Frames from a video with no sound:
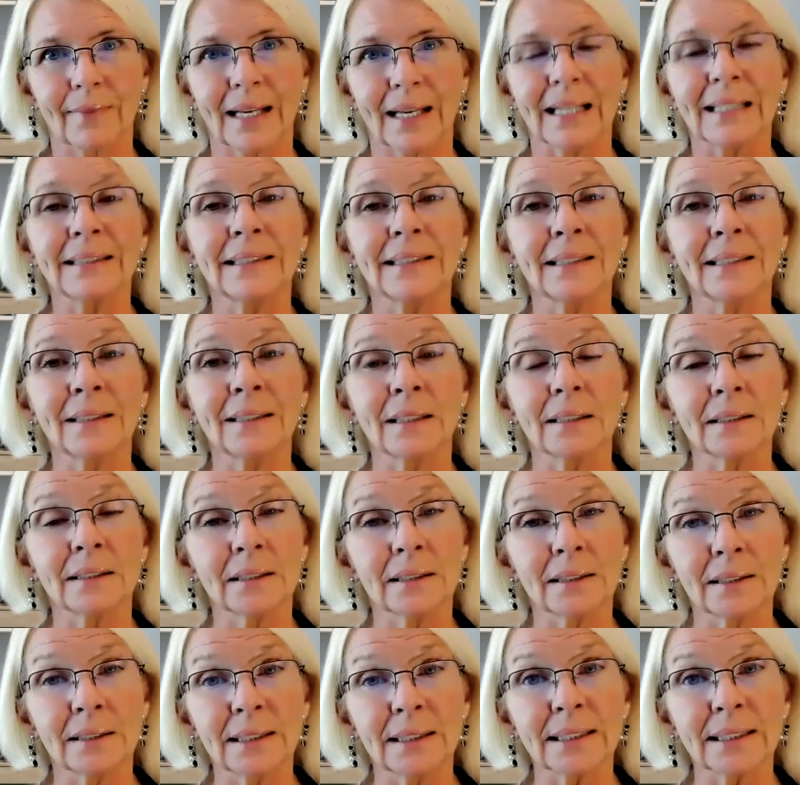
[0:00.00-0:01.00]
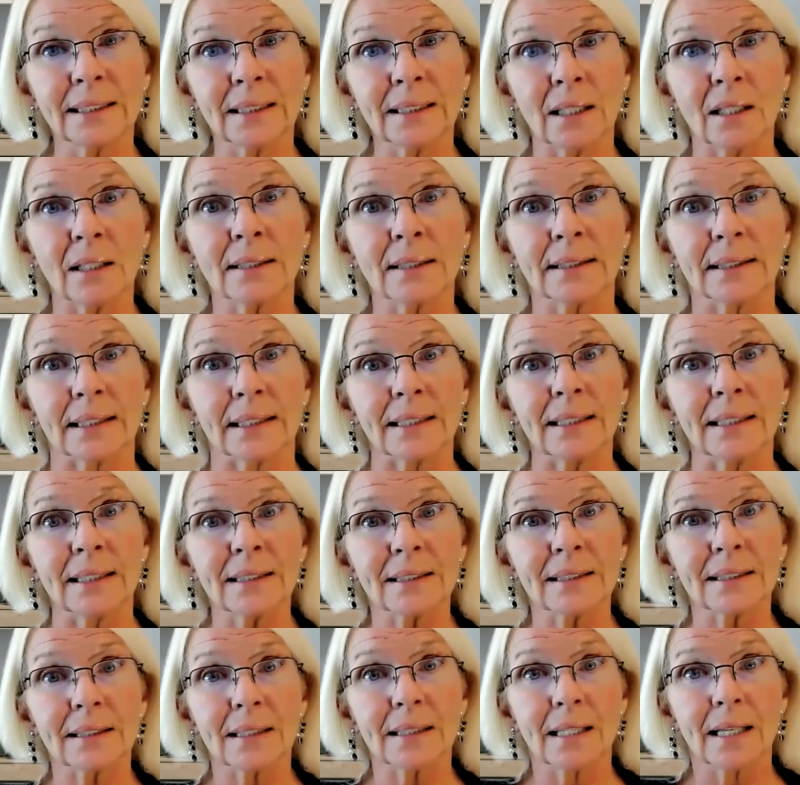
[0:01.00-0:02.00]
and then discuss
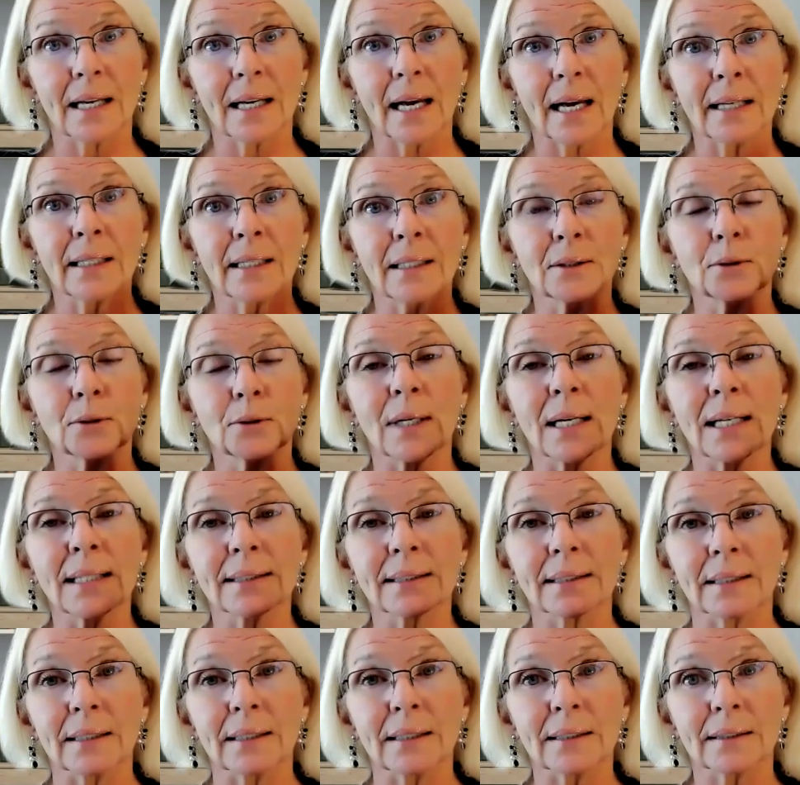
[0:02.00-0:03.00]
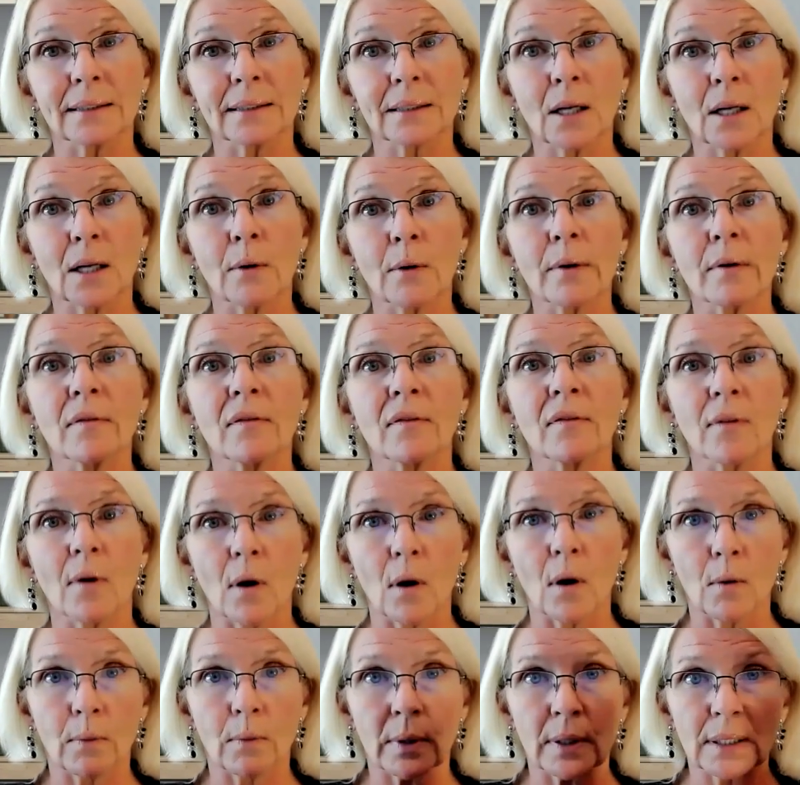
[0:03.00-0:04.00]
it and address it going
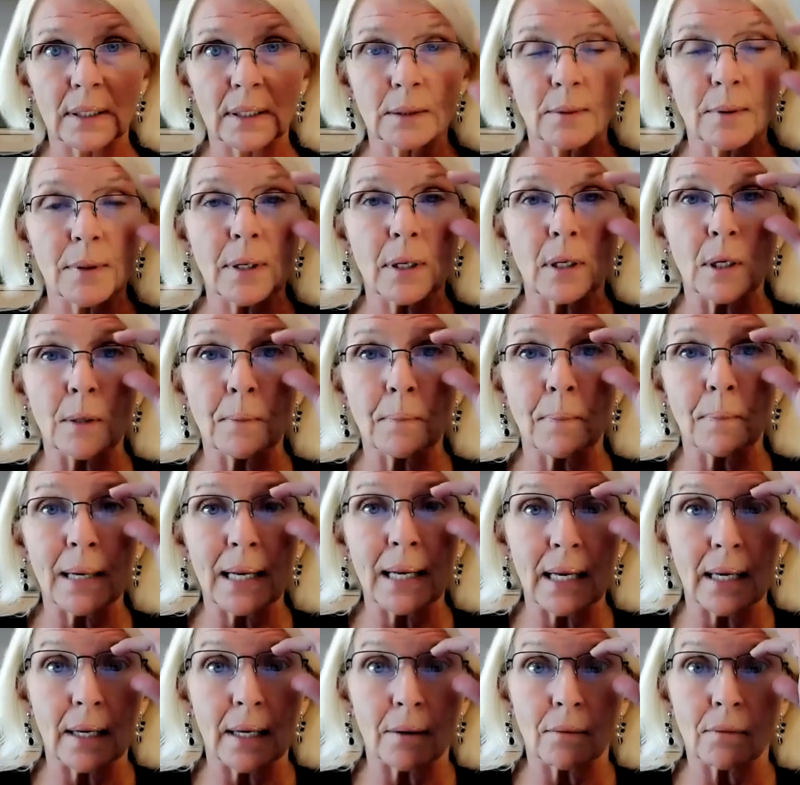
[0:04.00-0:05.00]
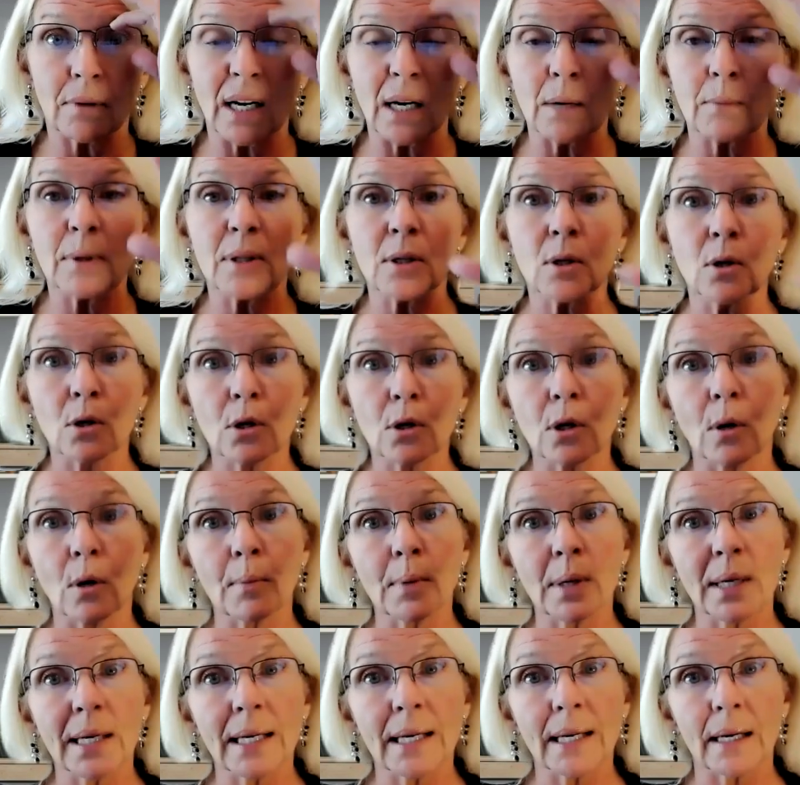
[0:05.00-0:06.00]
forwards with a good plan, right? With good
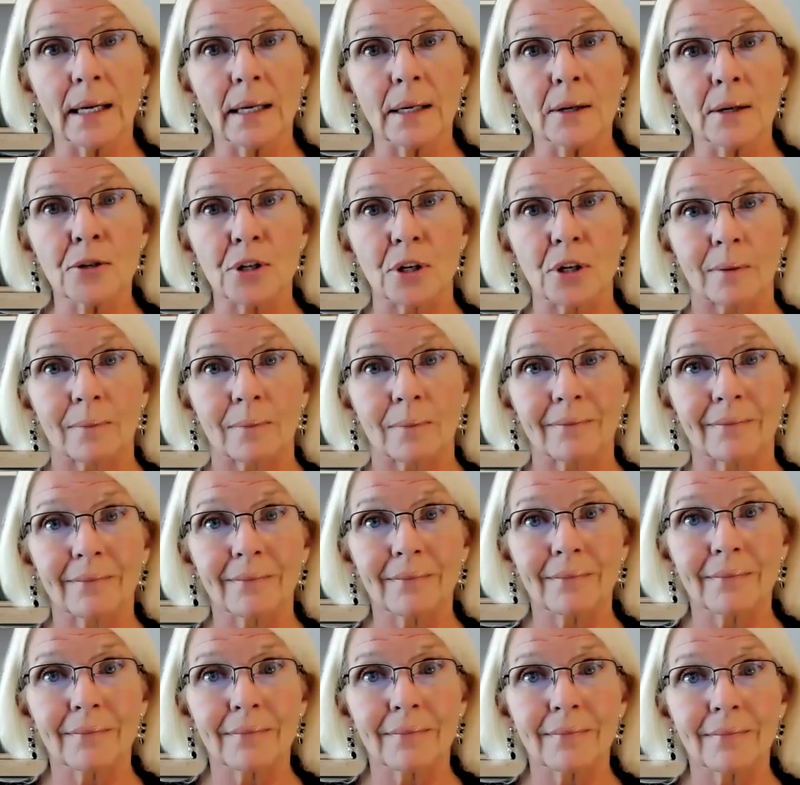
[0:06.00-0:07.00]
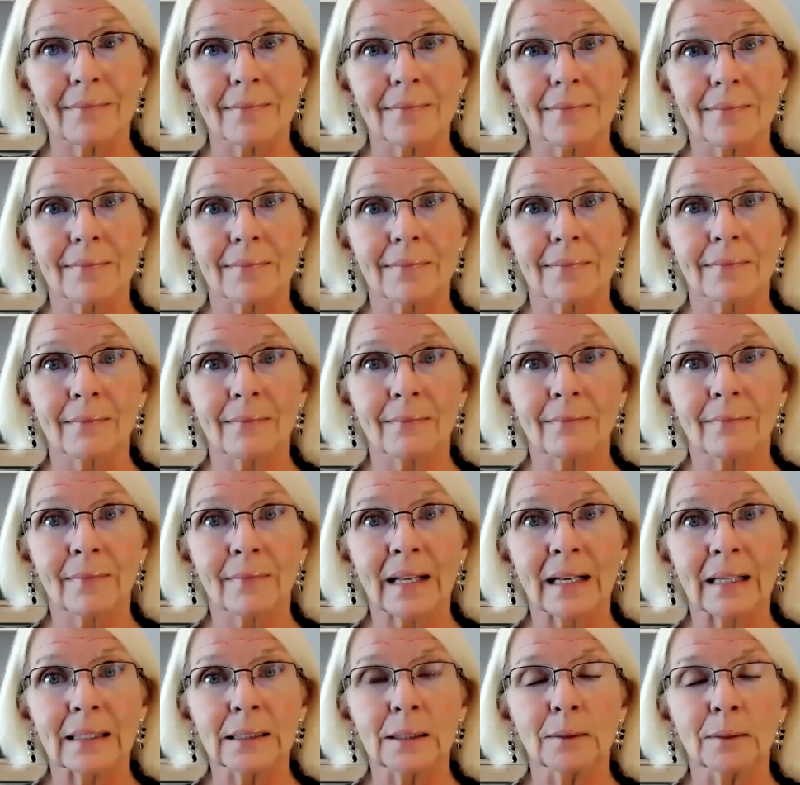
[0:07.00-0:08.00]
communication.
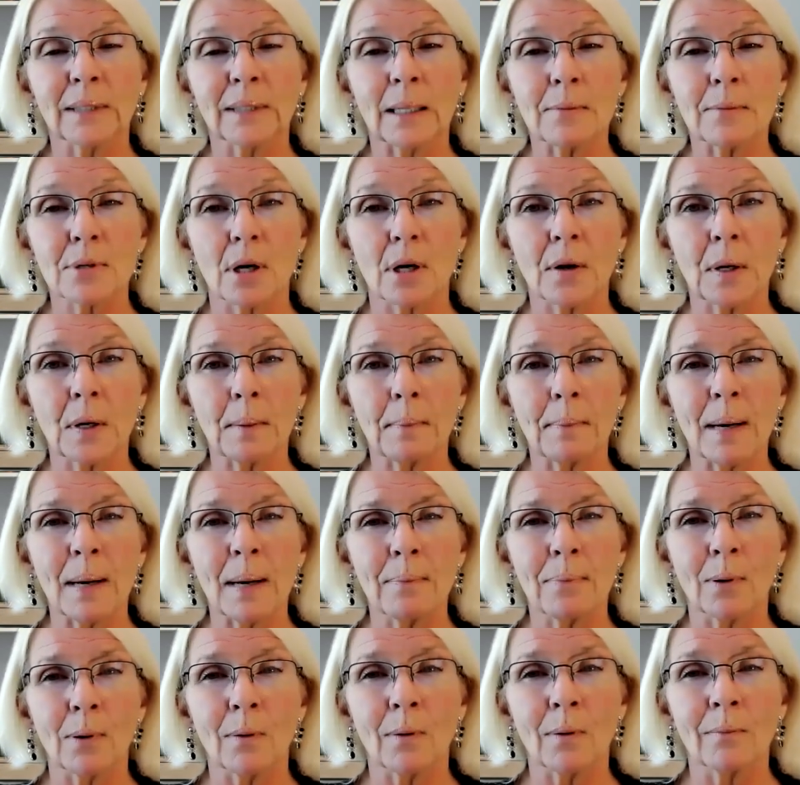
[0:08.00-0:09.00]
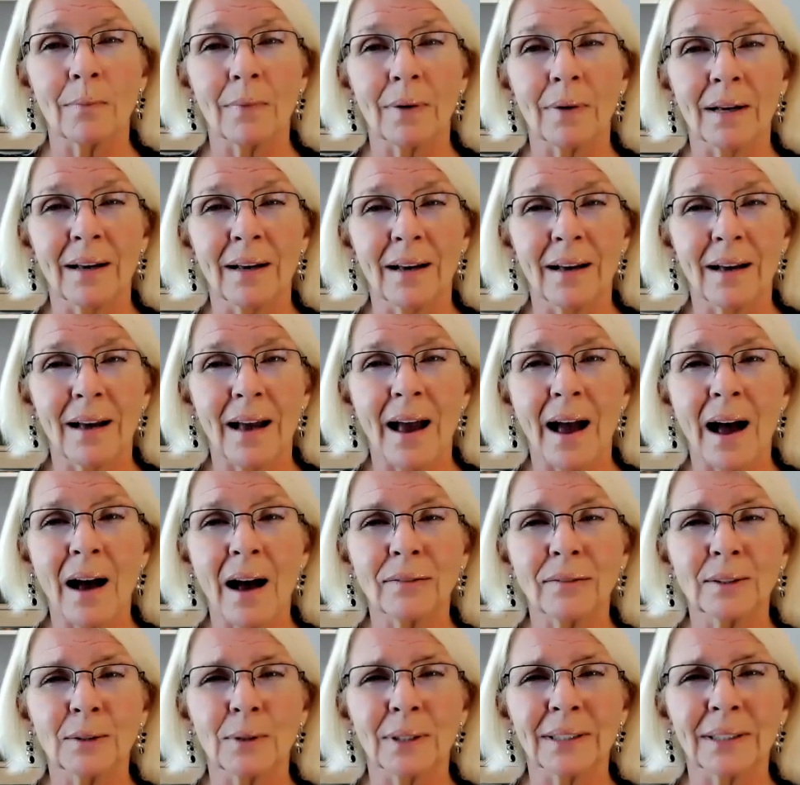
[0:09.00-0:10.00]
Sometimes other people
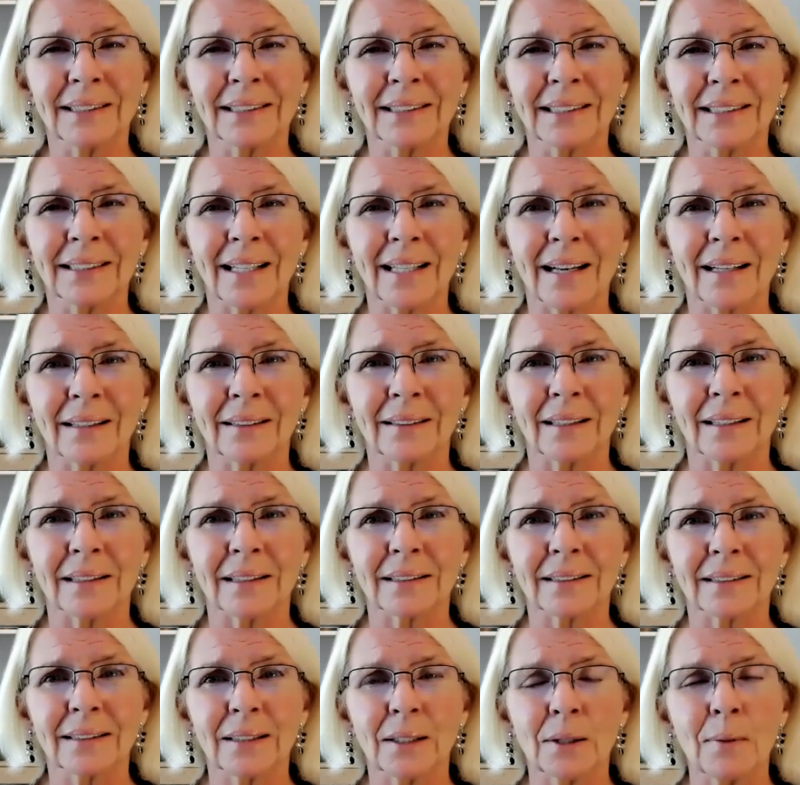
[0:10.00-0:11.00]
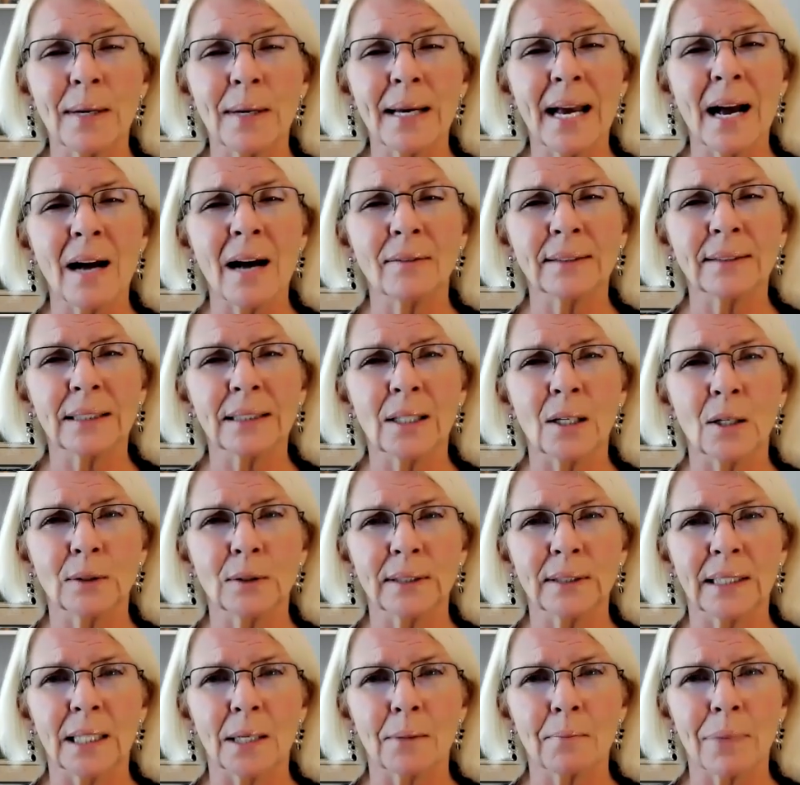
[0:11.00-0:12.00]
have to understand us, or we have to go
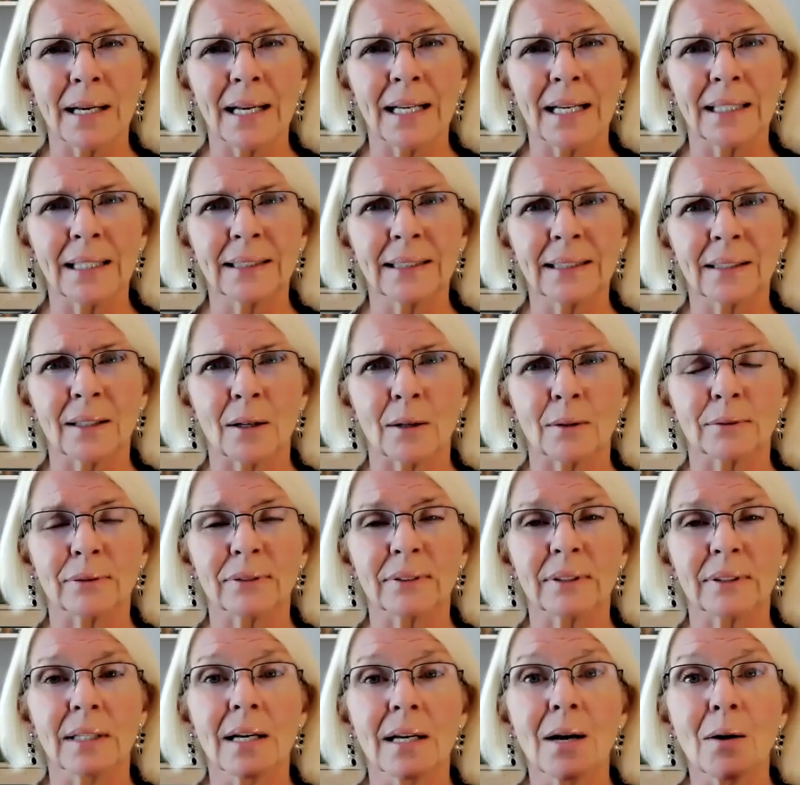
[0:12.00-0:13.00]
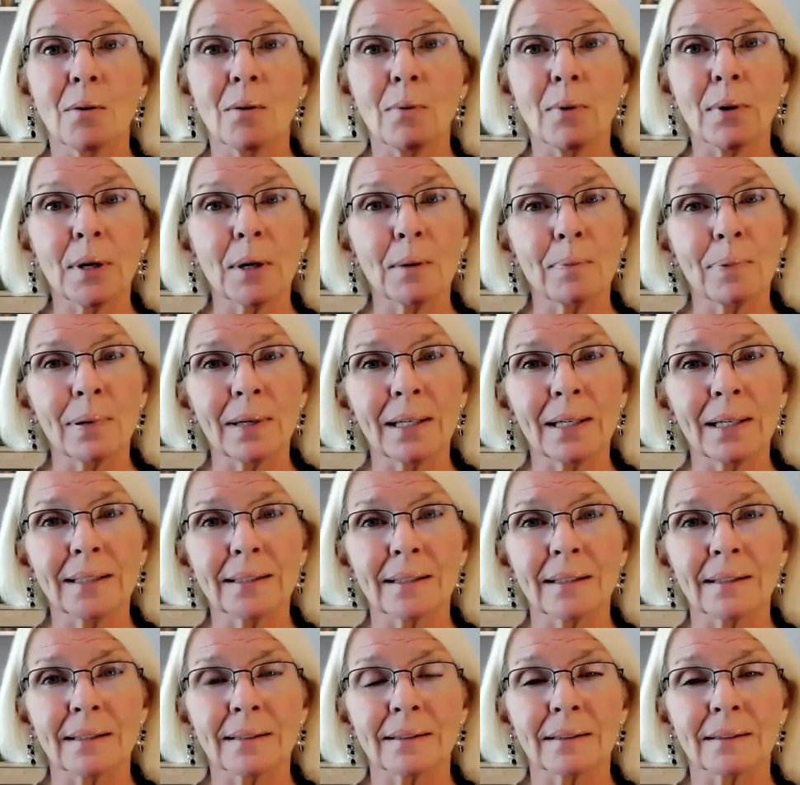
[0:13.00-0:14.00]
to that place of, will you please
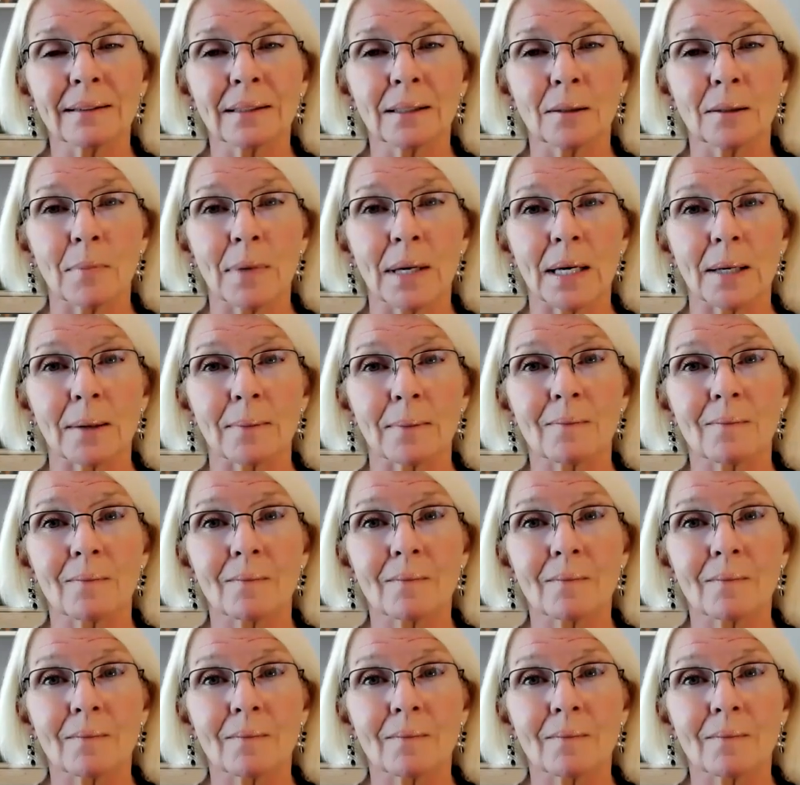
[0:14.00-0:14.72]
listen to me?